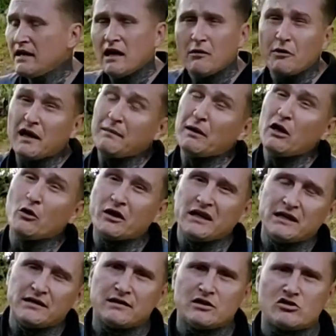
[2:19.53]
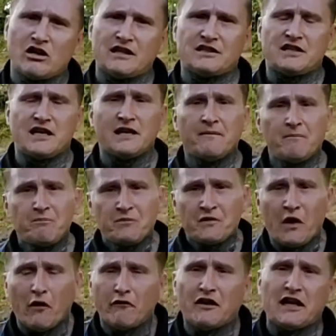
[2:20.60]
We're going to be looking into the tragedy.
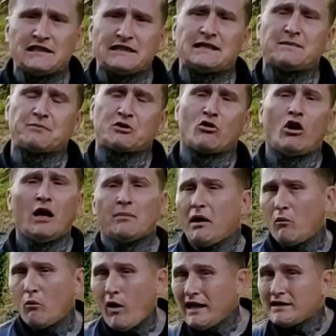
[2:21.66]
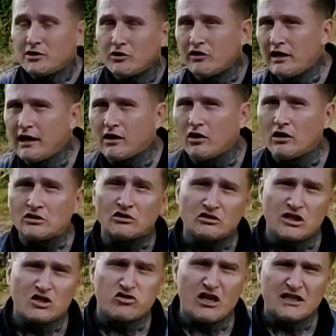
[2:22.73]
Don't forget to subscribe and wait till the end, guys, because
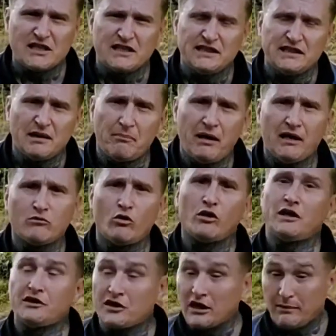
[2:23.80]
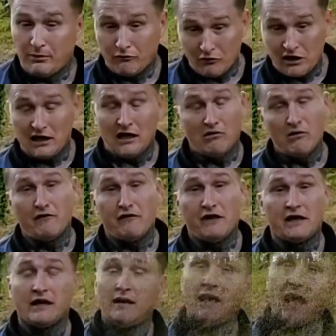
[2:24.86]
the tragedy is a bad one. It's going to be really horrific.